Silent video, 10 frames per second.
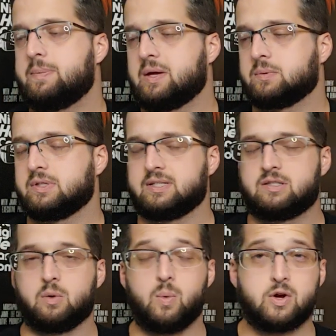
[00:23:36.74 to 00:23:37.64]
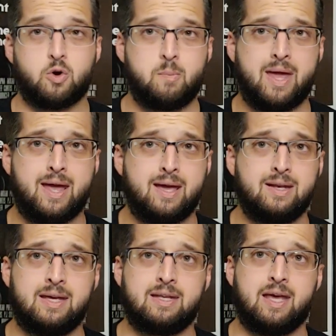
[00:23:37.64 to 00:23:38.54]
they released The Wicker
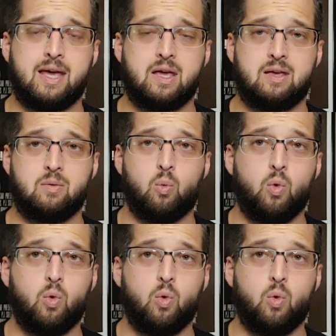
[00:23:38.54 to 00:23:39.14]
Man in a